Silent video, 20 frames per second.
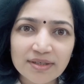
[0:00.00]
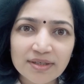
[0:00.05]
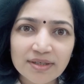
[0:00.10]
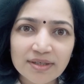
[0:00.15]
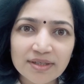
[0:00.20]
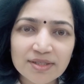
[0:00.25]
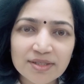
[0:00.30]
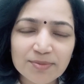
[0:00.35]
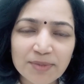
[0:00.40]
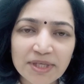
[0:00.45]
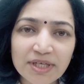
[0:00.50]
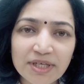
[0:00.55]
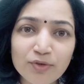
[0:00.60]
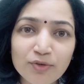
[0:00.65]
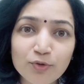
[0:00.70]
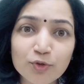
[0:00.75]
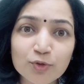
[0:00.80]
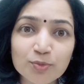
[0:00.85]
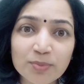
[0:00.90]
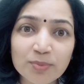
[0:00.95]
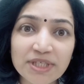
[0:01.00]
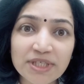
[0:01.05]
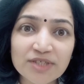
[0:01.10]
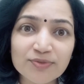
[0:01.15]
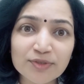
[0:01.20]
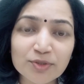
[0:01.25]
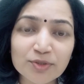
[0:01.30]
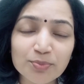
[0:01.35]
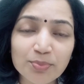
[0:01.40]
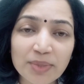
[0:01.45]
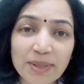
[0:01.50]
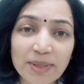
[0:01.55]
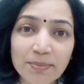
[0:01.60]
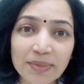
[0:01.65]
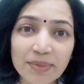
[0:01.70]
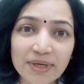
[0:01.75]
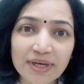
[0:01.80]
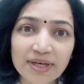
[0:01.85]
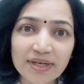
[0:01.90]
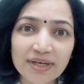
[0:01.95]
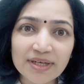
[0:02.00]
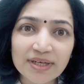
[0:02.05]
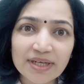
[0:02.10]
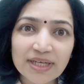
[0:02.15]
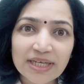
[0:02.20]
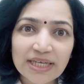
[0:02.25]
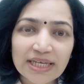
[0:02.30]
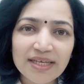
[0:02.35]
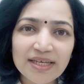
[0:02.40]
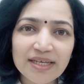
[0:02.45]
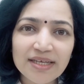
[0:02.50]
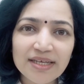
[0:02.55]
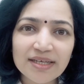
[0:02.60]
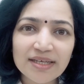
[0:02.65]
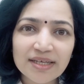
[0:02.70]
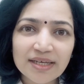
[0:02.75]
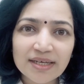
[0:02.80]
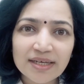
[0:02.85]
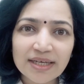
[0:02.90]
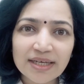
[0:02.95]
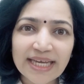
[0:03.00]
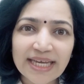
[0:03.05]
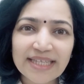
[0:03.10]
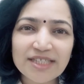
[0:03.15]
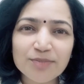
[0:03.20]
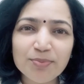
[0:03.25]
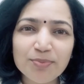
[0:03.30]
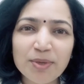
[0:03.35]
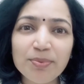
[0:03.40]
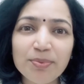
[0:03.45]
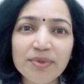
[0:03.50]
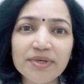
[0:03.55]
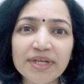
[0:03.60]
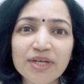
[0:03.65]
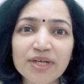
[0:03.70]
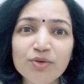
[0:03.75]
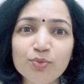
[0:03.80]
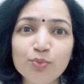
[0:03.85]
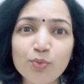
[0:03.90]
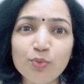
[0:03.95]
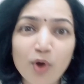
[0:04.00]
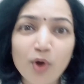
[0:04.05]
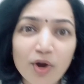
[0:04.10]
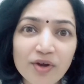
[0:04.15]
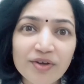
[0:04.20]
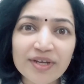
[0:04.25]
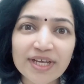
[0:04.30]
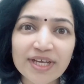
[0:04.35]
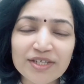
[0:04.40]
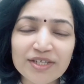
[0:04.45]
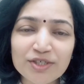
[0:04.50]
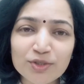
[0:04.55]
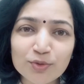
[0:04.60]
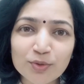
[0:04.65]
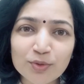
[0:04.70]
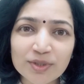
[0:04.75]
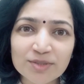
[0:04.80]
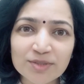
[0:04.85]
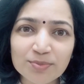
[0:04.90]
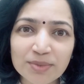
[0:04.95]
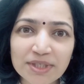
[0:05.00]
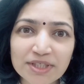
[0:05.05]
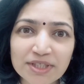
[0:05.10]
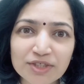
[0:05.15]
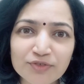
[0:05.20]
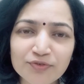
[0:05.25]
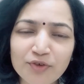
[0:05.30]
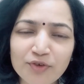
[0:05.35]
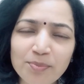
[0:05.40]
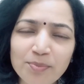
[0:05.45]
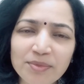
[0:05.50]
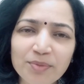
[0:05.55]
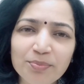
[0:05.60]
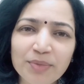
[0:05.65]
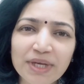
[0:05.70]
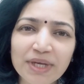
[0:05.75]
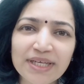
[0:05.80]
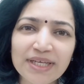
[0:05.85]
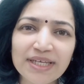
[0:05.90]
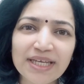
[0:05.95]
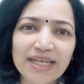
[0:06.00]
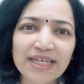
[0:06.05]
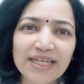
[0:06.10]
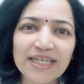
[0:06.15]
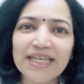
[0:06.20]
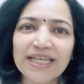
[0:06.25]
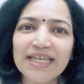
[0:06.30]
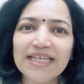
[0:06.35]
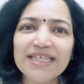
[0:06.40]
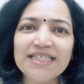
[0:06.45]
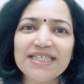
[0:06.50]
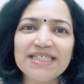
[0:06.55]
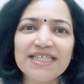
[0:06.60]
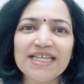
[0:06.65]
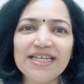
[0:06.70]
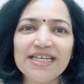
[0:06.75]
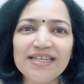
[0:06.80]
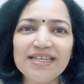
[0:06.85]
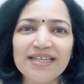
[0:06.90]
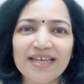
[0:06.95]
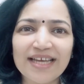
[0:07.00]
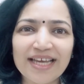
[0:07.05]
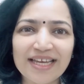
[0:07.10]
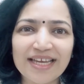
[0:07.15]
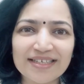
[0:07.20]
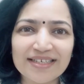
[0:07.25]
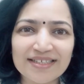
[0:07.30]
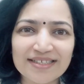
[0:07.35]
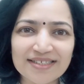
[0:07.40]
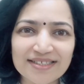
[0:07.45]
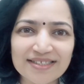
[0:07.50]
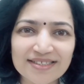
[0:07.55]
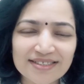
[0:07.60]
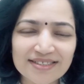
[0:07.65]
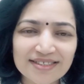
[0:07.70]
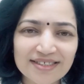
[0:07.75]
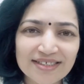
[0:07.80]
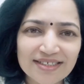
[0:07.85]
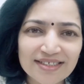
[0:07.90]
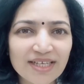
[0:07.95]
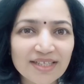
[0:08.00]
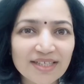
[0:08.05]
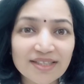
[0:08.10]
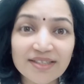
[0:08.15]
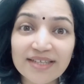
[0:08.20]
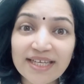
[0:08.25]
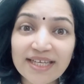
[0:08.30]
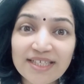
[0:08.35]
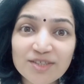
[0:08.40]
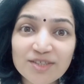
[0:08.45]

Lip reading: A speaker who speaks for the people. He gets people involved into his speech from the beginning till the end. The next